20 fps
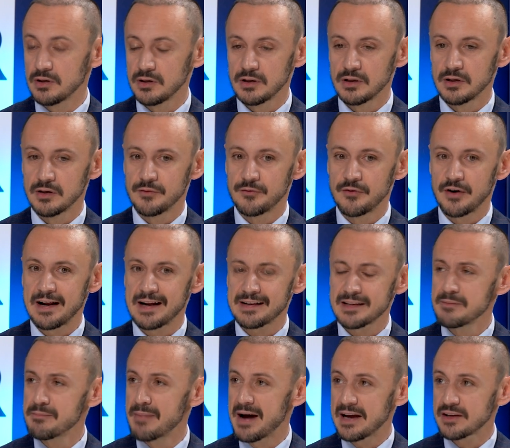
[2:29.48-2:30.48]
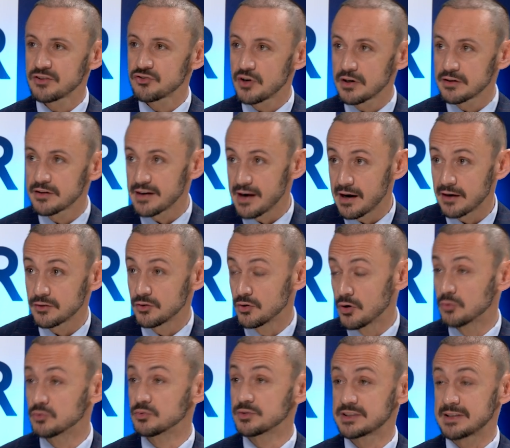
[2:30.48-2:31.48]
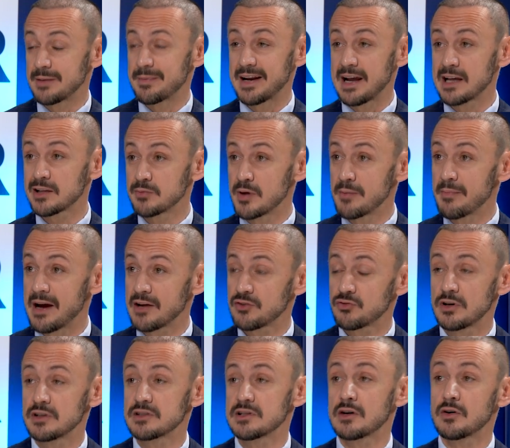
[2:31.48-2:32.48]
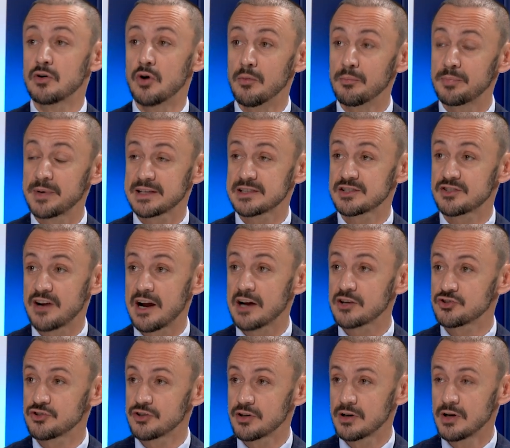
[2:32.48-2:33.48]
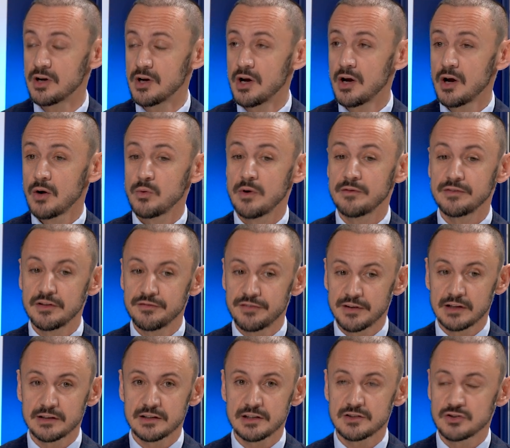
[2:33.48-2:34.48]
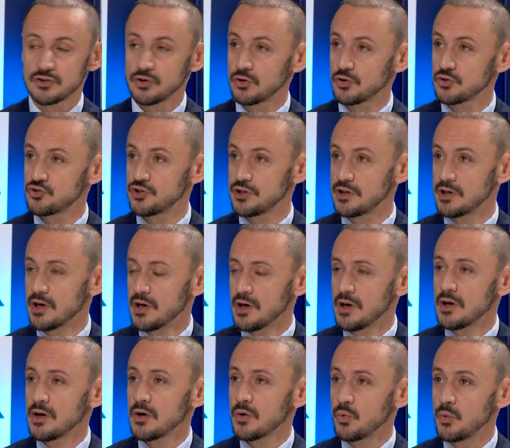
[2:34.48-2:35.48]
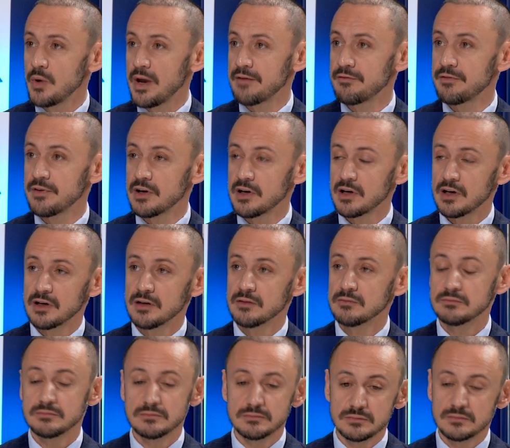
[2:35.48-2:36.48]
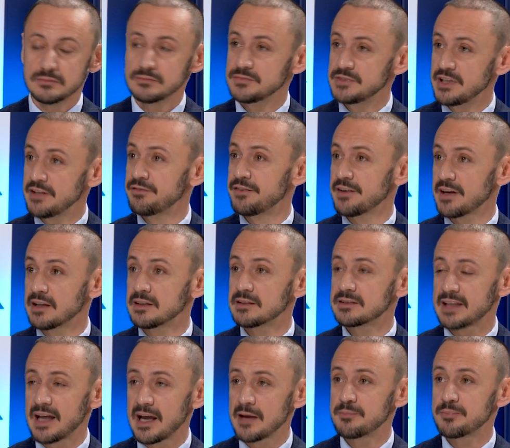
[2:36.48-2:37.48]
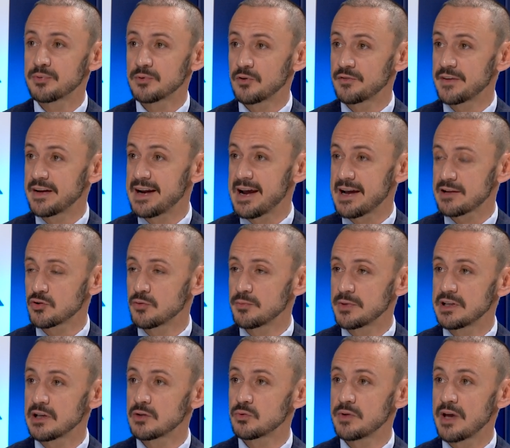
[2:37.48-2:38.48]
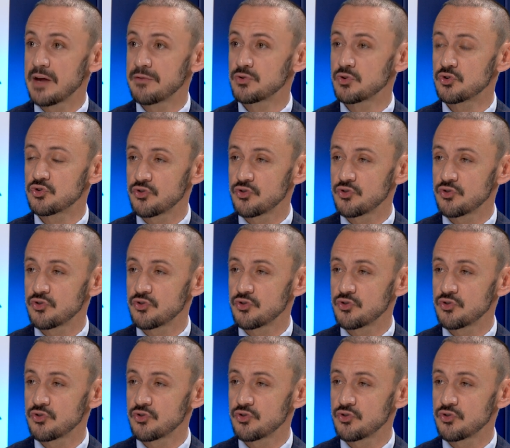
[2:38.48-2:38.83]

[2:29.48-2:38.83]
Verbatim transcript: Uh, regarding mitral, there are, you know, some anatomy. Mitral is a complex structure. We have different etiology. We have uh, different type of anatomy that we have to